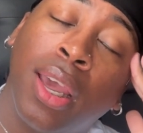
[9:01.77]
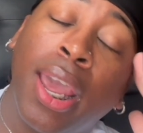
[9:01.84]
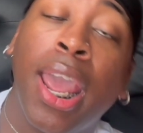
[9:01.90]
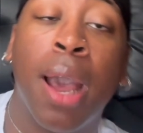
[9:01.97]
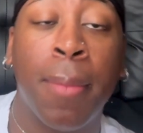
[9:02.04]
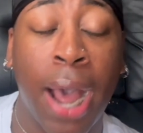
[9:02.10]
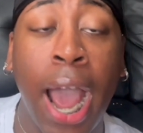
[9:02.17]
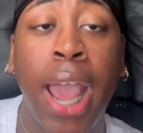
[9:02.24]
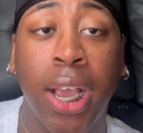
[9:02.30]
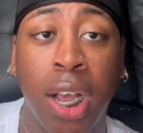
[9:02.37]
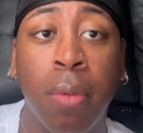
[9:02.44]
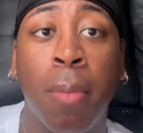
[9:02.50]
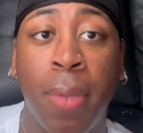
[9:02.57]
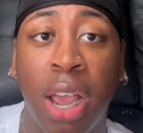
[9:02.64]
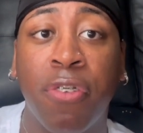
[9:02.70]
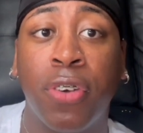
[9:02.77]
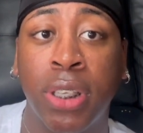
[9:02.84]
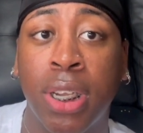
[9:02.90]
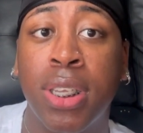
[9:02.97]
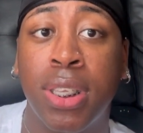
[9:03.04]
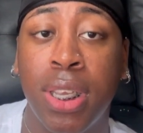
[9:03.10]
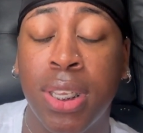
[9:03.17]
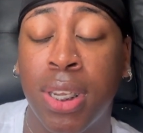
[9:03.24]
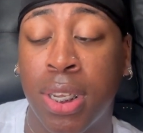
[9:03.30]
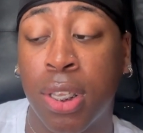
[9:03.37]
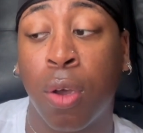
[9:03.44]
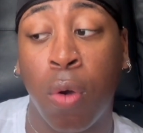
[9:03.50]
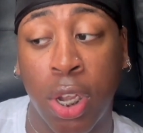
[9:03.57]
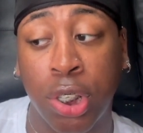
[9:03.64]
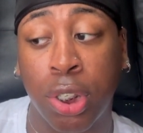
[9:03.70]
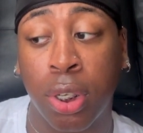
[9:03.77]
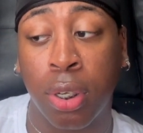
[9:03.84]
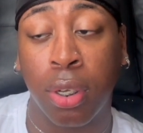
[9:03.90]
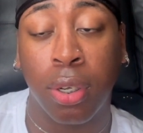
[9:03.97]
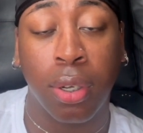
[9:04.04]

Am I coming back for another season is the question.